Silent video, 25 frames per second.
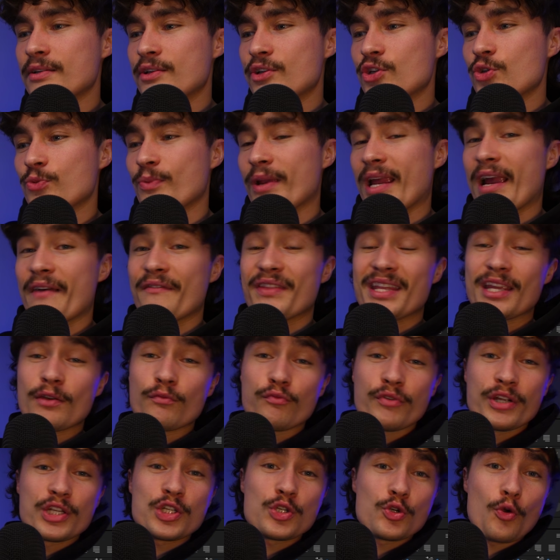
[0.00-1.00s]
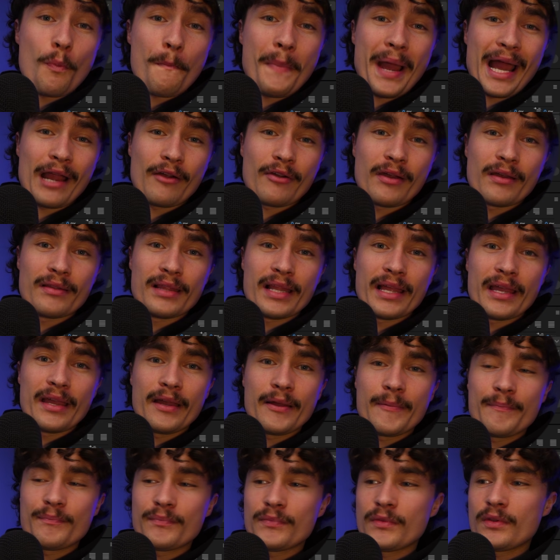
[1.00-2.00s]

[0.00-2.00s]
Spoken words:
So we have the original background layer